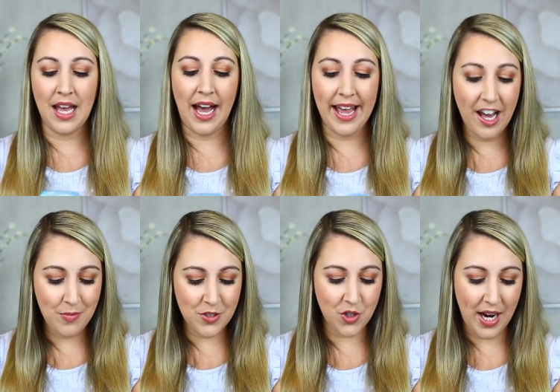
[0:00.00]
I have
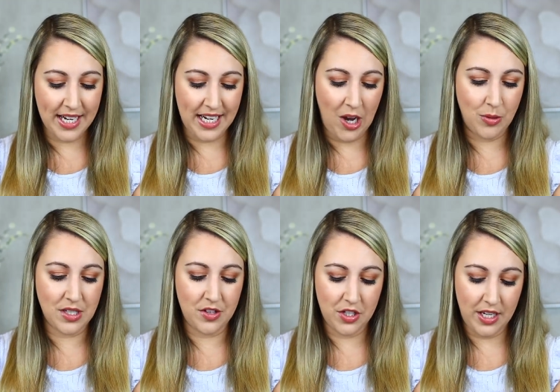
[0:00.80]
been trying it out.
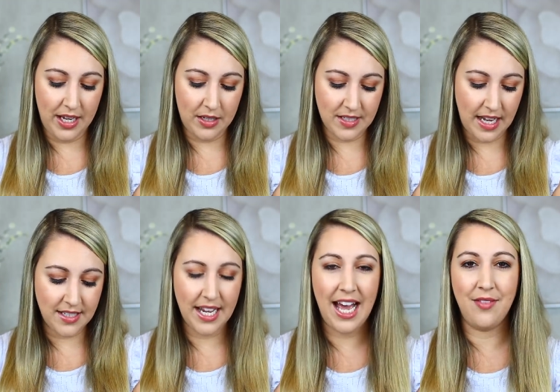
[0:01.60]
The
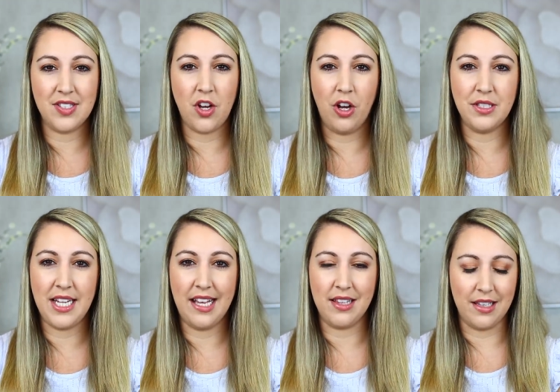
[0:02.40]
scent I have is called
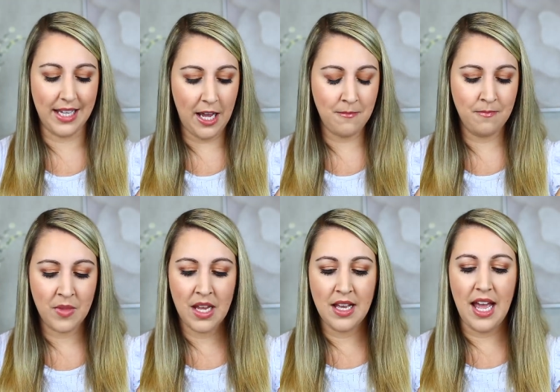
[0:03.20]
Daylily,
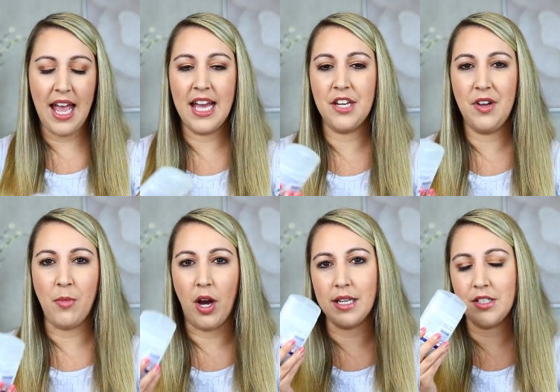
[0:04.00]
and if I'm
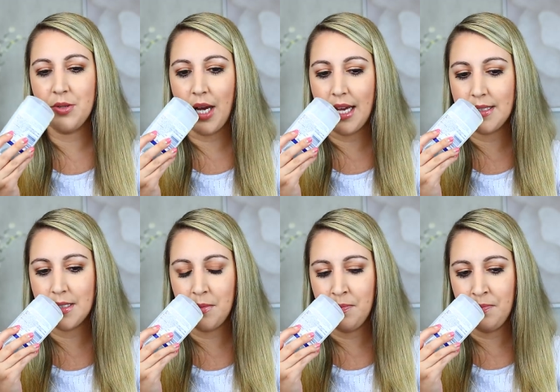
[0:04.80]
honest, you
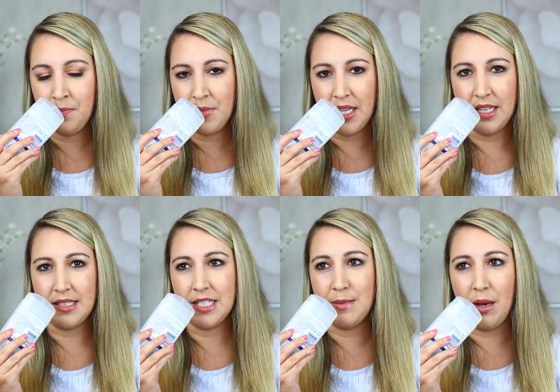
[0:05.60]
guys, it
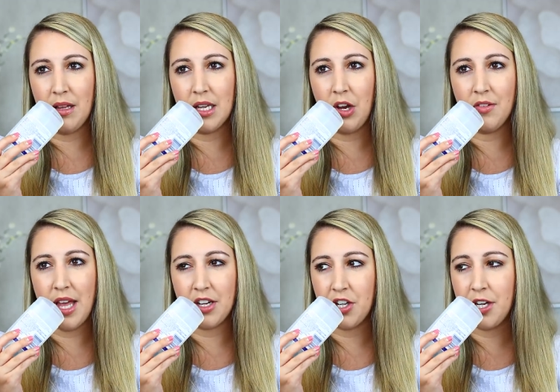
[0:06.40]
doesn't smell at all
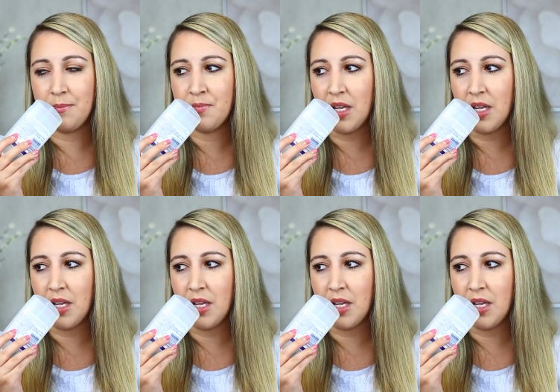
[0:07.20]
that good.